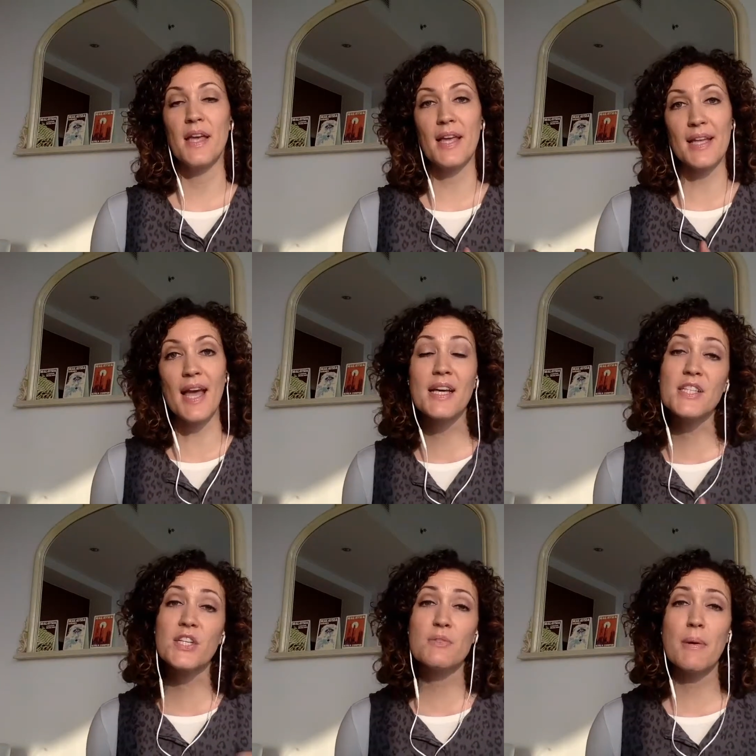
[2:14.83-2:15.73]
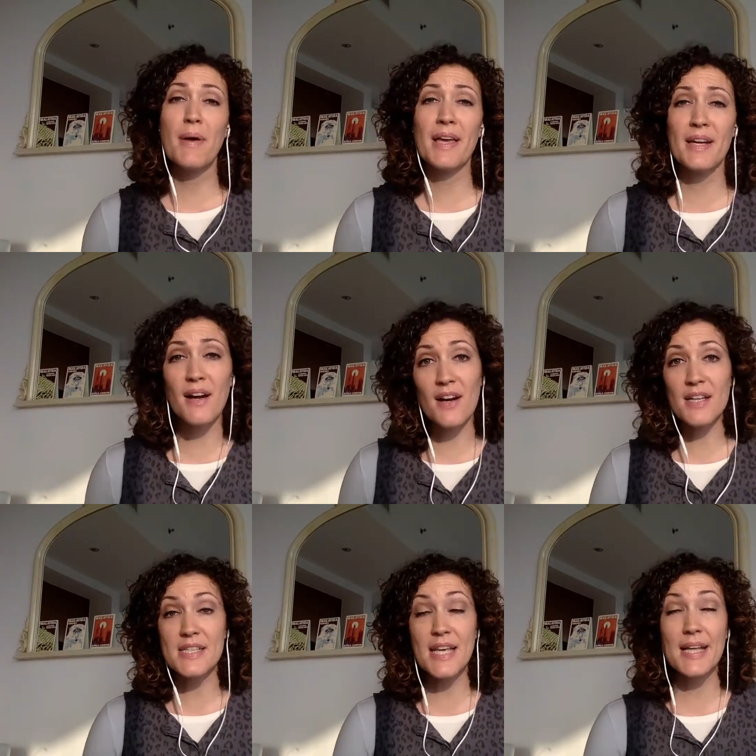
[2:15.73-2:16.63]
in Qatar to my bank in
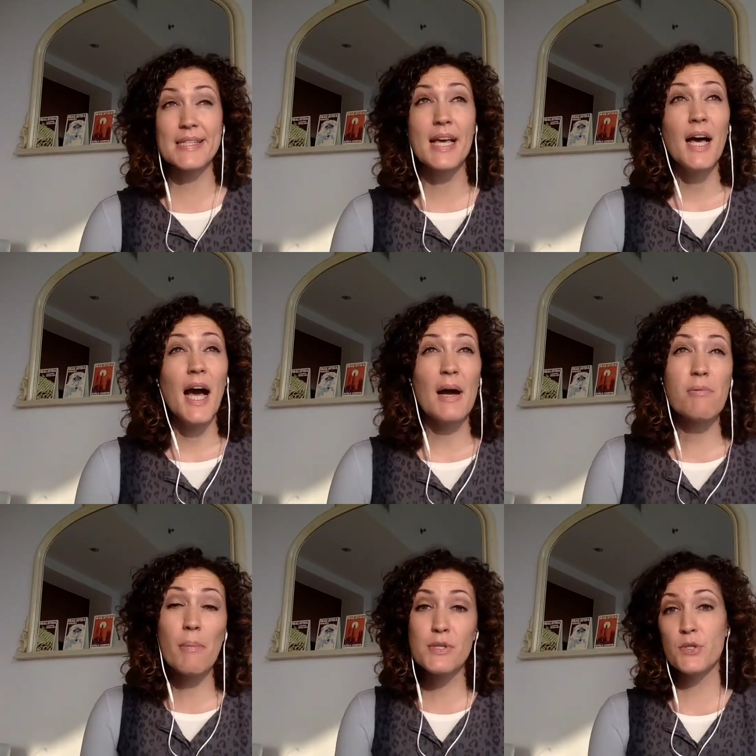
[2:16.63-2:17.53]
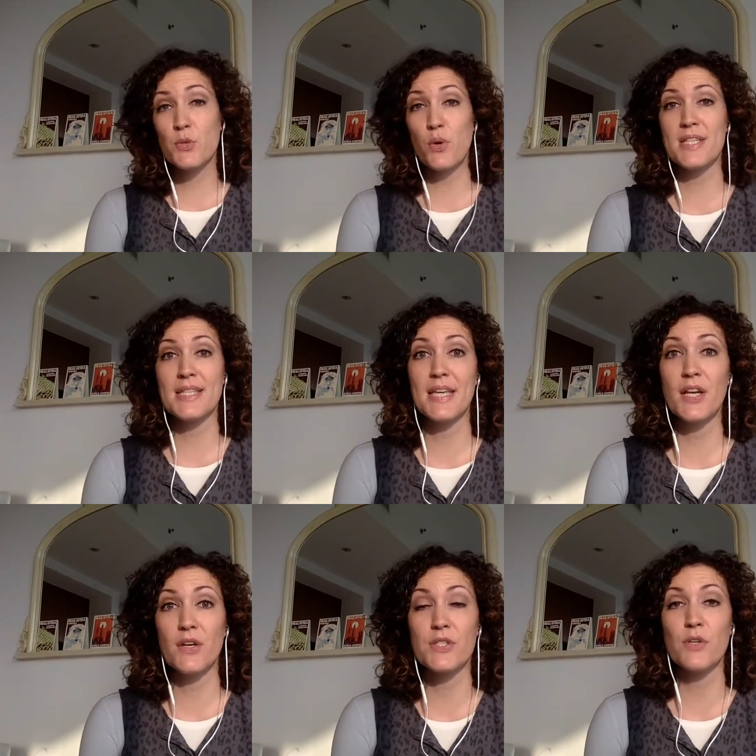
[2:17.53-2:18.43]
Ireland, and I would probably do it twice a
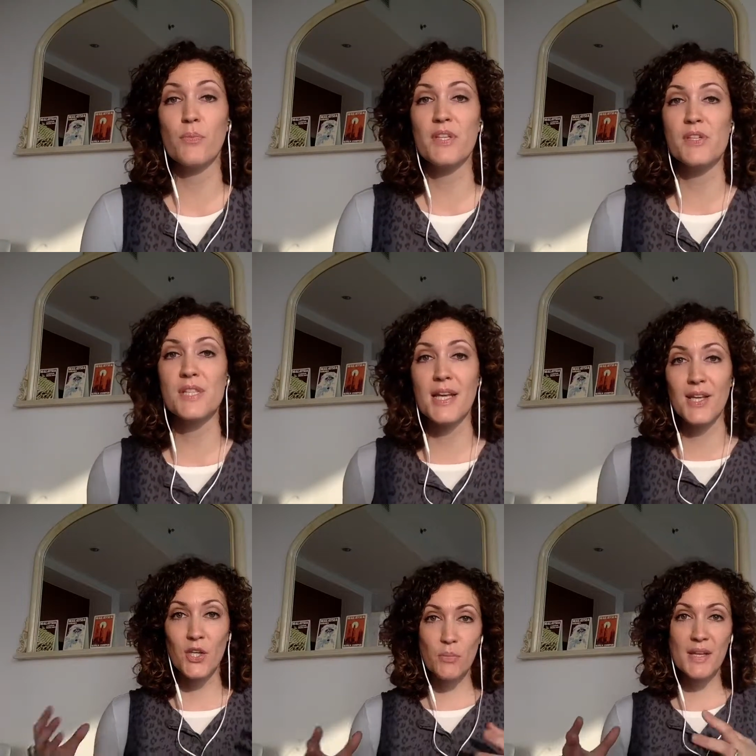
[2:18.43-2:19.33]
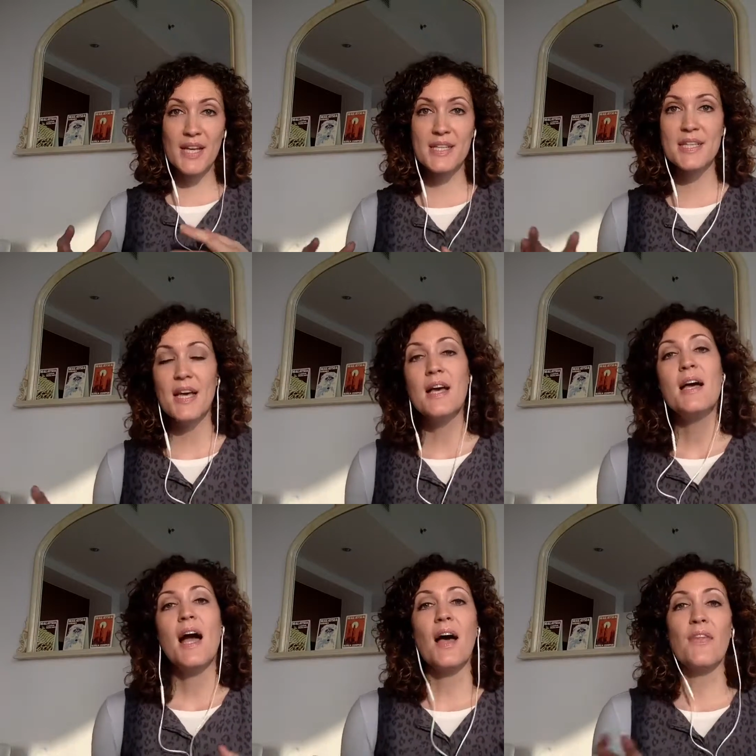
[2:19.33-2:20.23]
year or so, because I used to accumulate
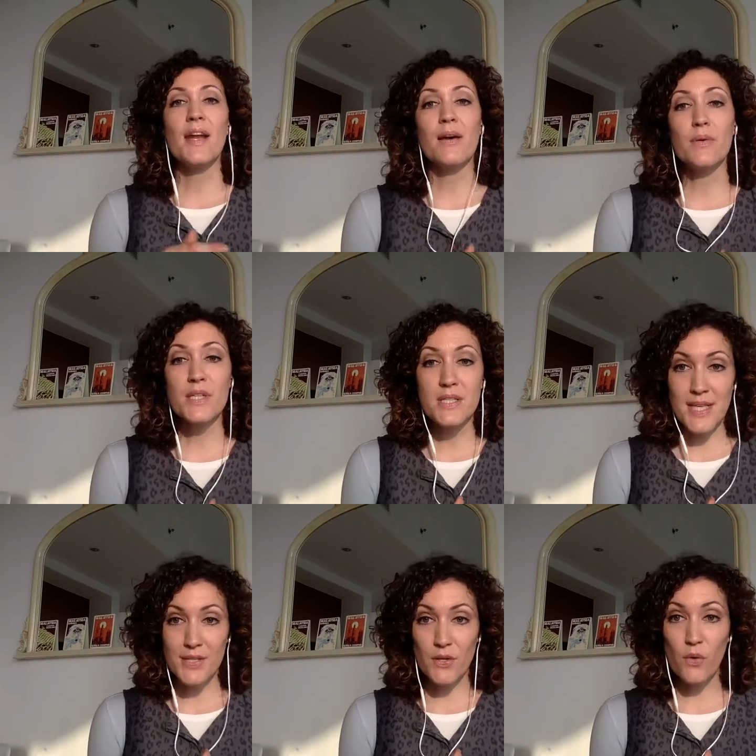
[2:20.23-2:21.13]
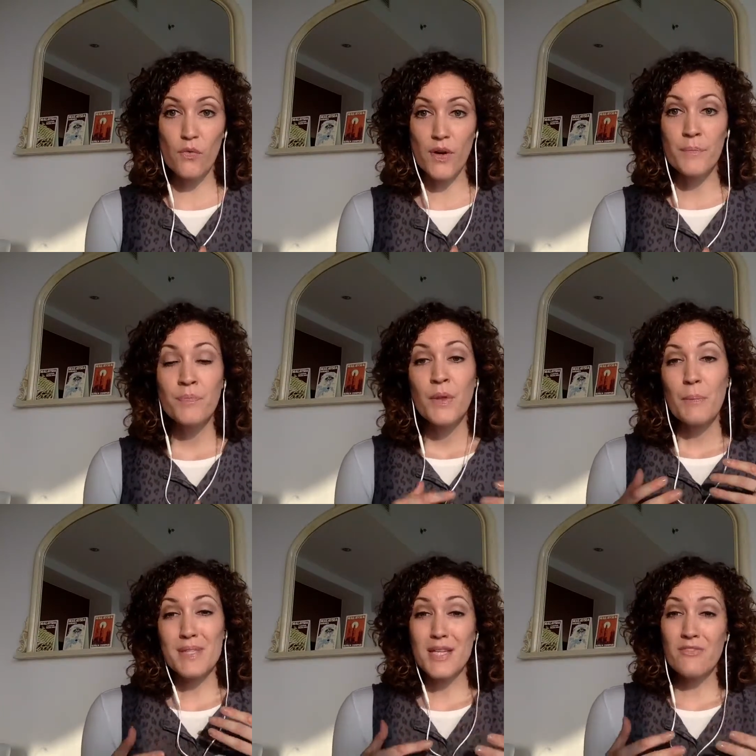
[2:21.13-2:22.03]
and then I would send it over,
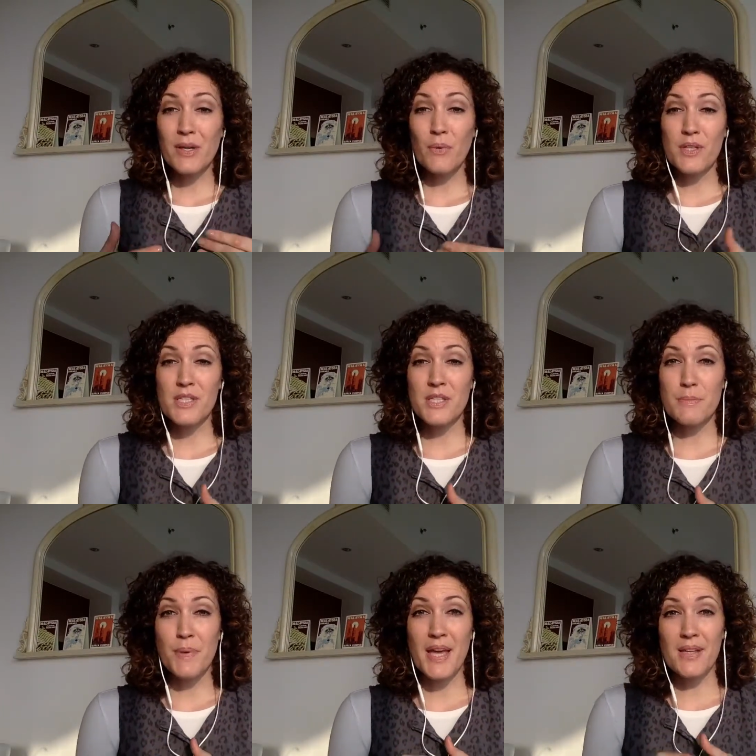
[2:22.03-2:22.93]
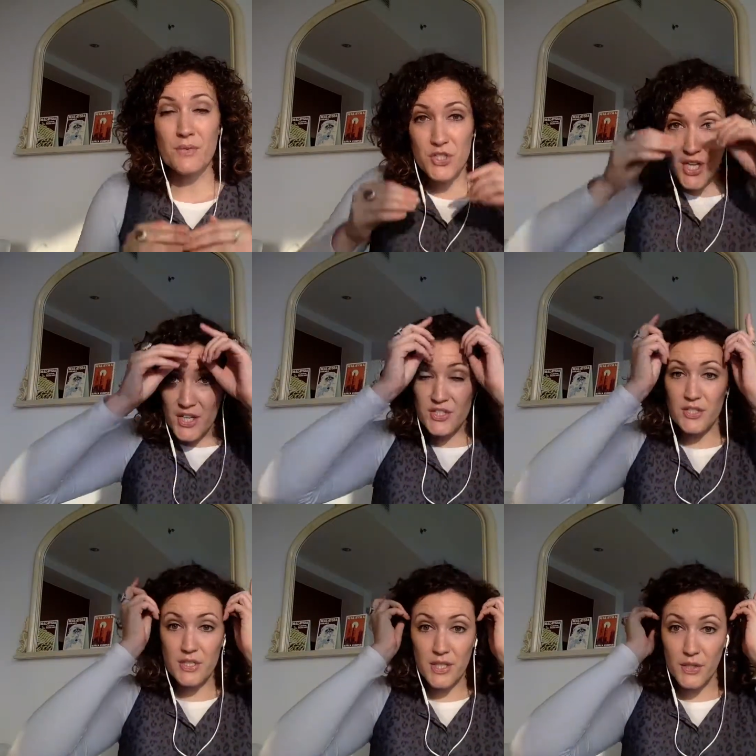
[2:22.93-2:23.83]
because I didn't really want to pay those
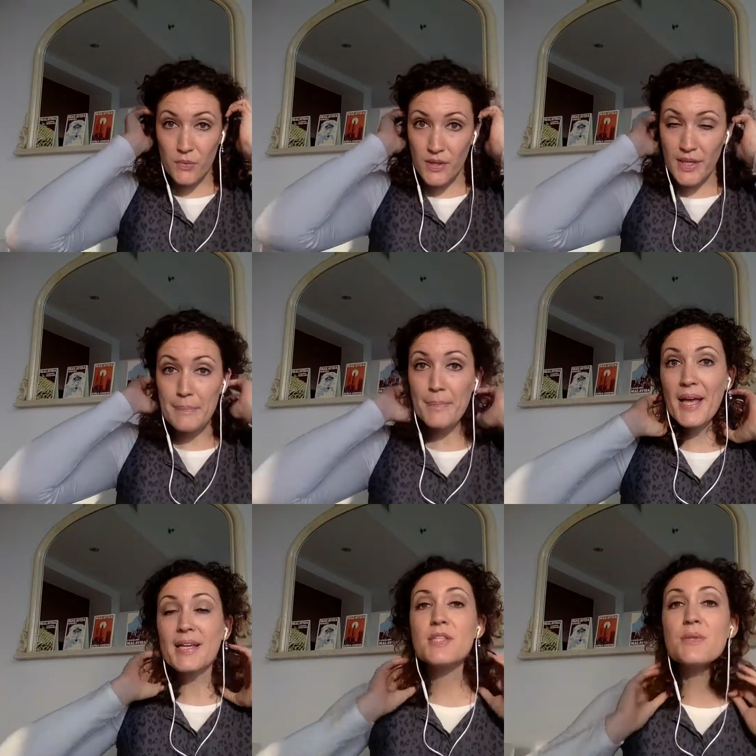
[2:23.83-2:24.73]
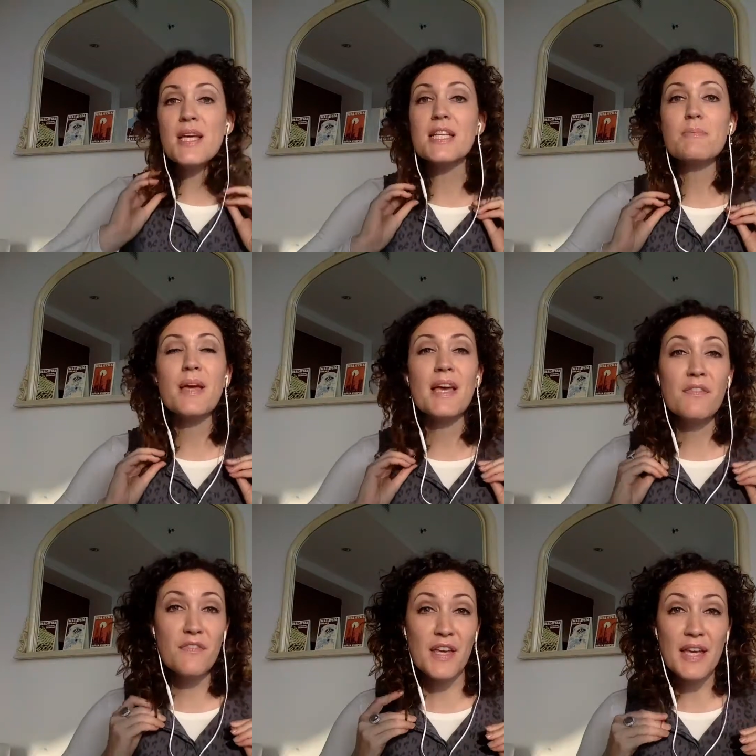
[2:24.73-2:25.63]
charges, because I know in banks you tend to pay a
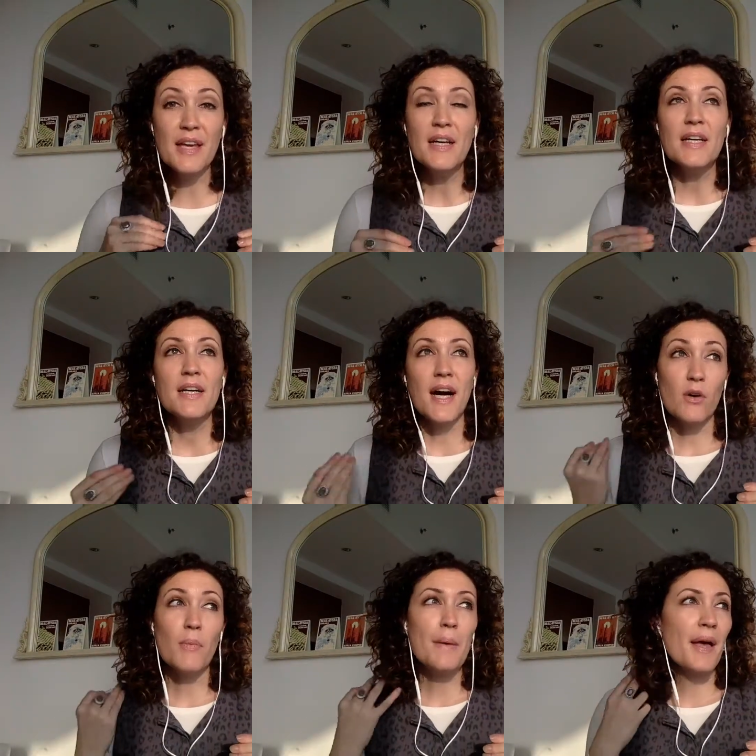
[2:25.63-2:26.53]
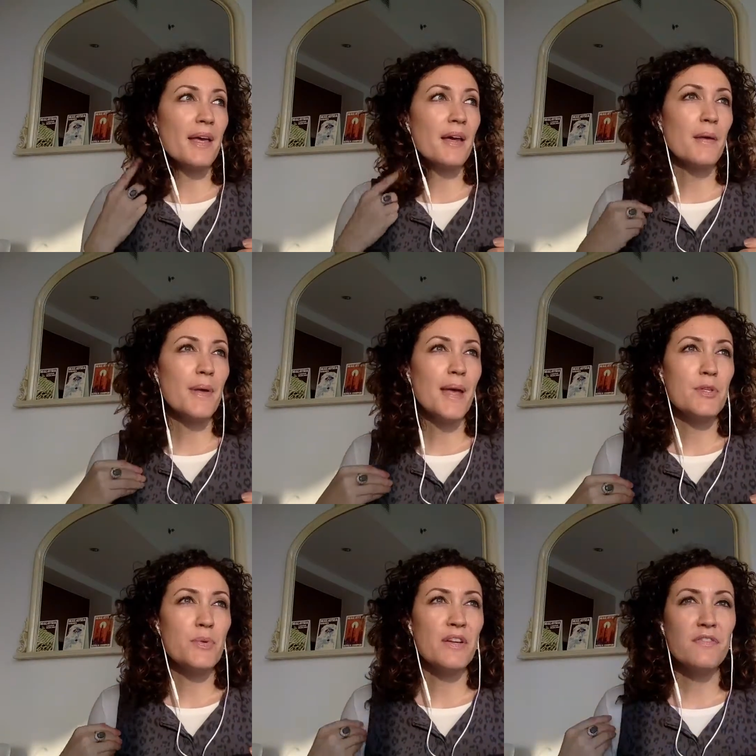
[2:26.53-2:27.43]
fee. I know my bank, I pay
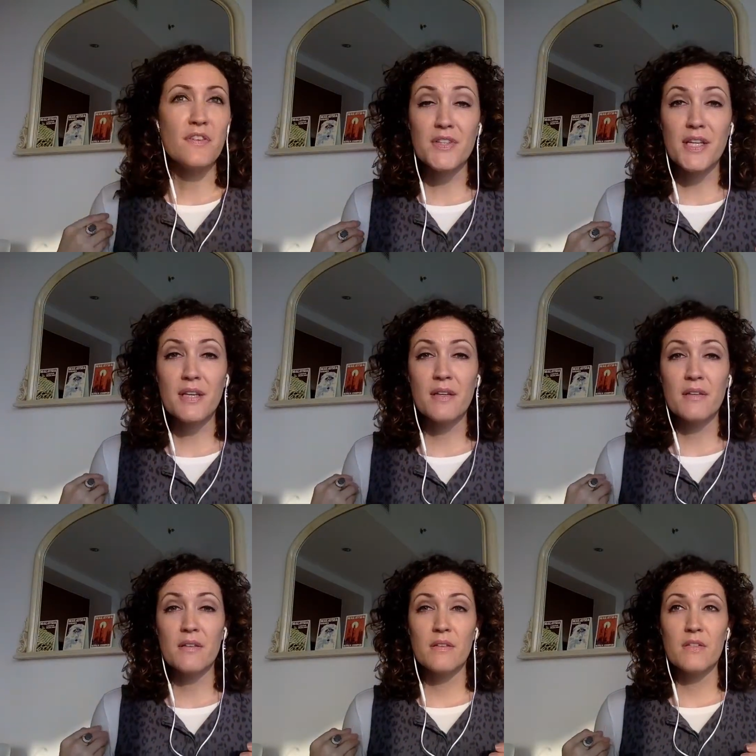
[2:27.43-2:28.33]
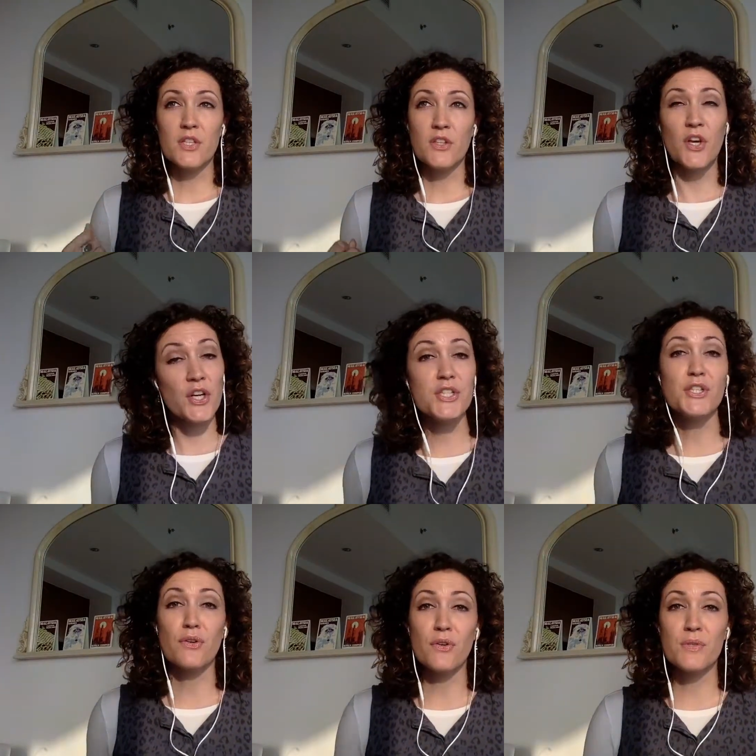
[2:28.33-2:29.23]
between 15 to
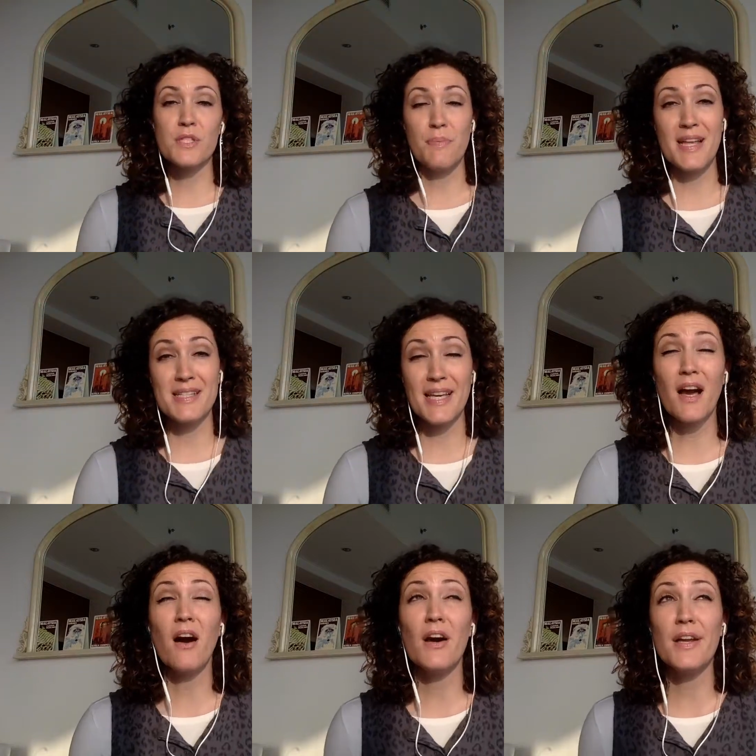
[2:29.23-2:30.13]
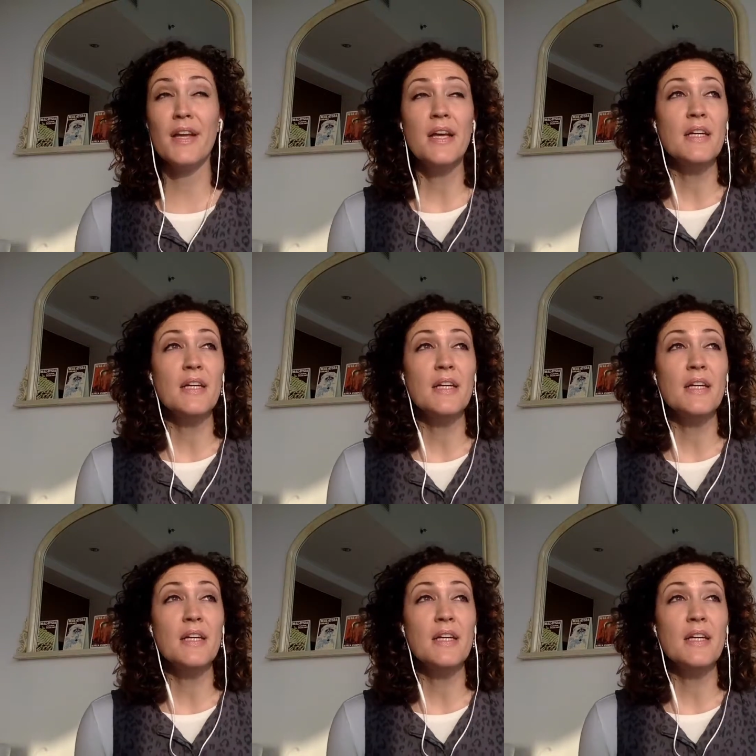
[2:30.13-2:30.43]
30 euros depending on